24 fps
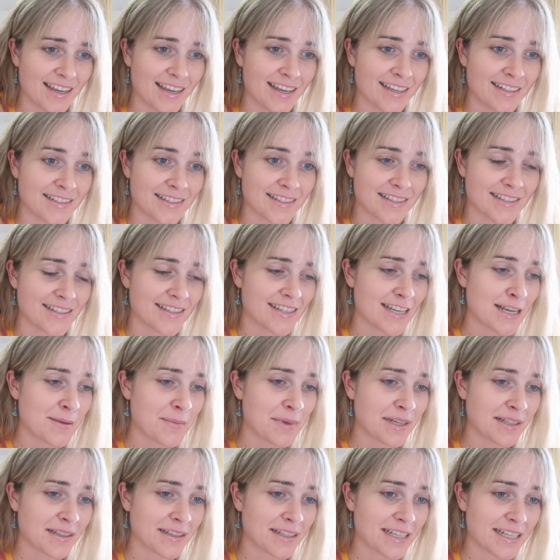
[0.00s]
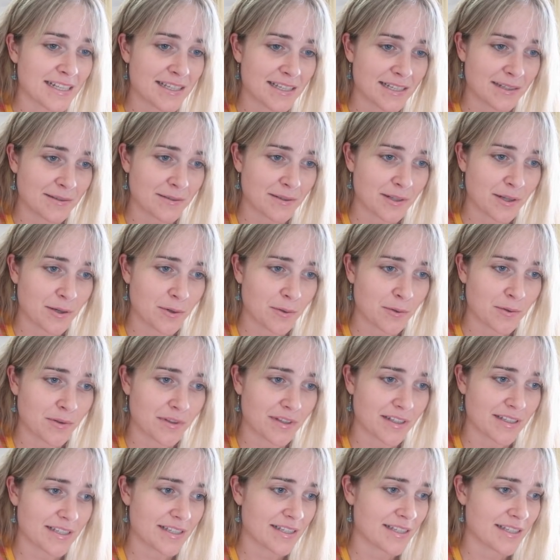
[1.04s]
It's seemingly still called the